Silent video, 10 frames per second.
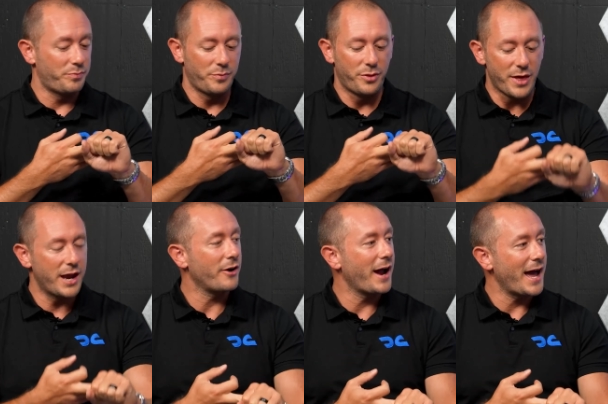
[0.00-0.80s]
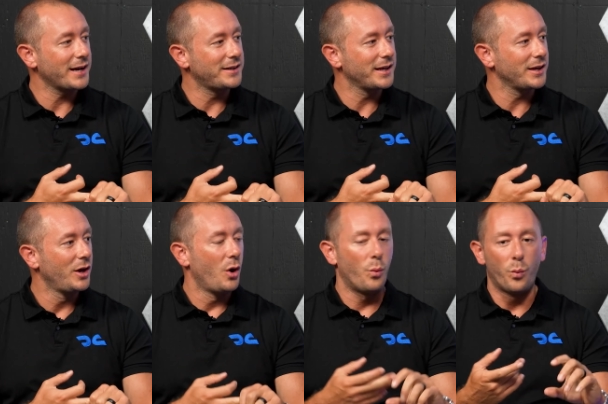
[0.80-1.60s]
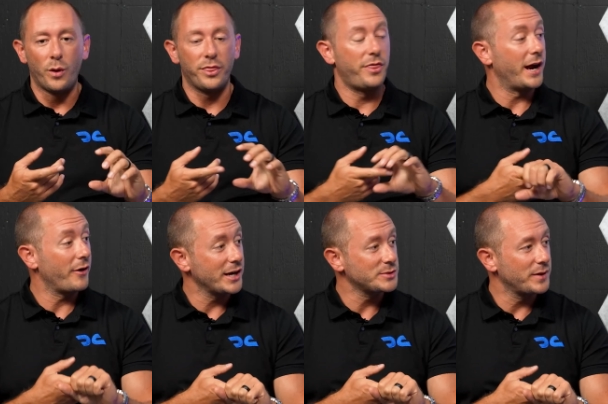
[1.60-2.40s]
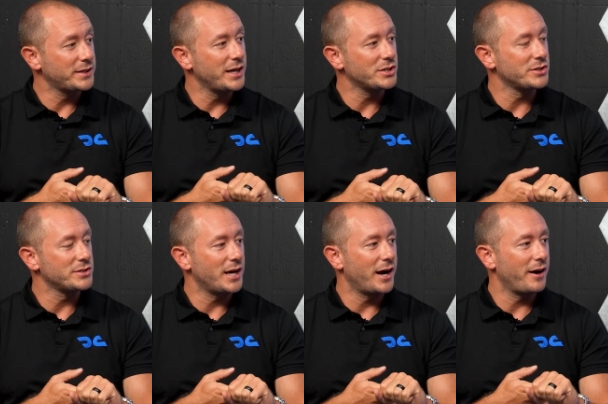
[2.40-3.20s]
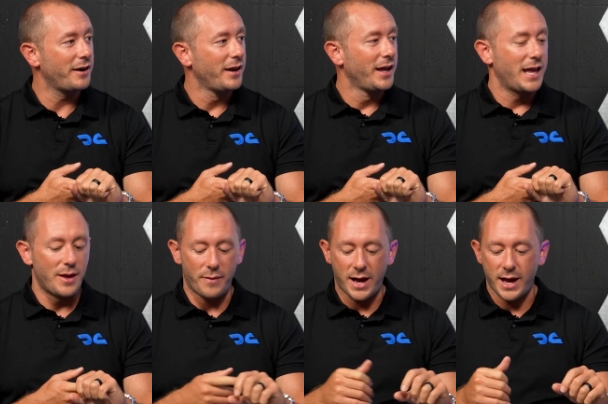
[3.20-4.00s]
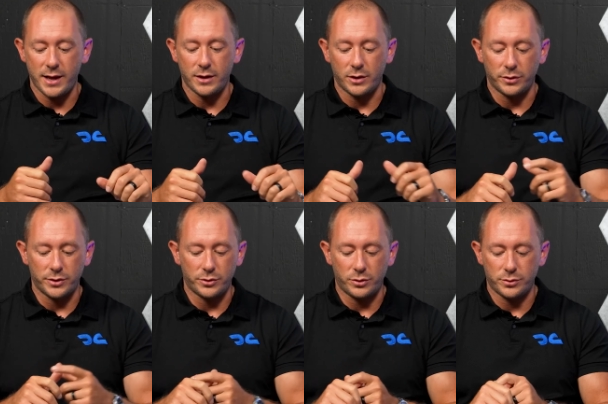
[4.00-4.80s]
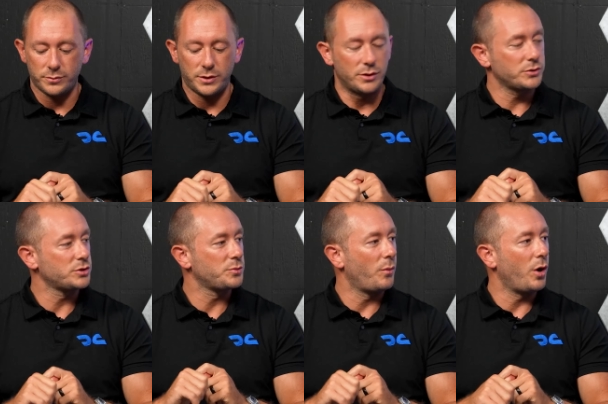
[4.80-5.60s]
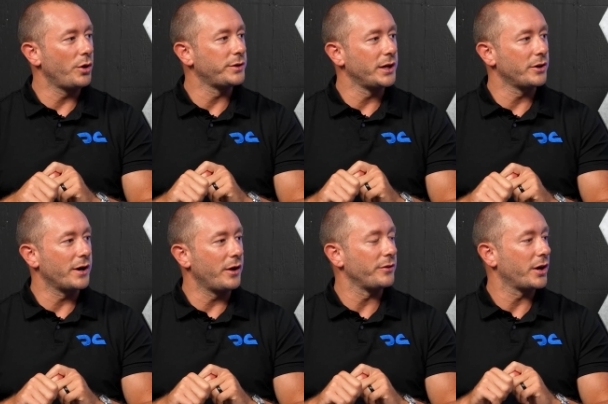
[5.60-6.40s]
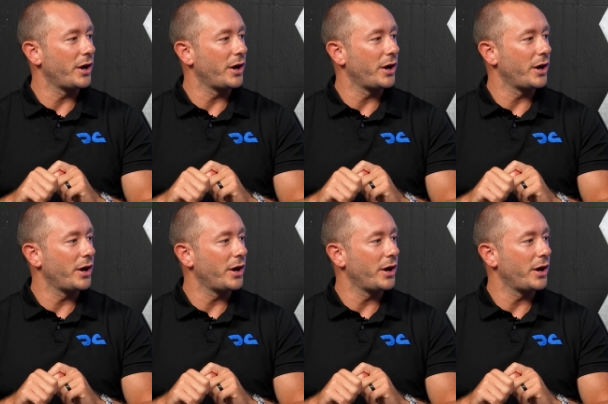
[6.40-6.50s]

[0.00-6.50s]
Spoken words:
they're acting, what their expectations are. Am I a little, small dealer out in the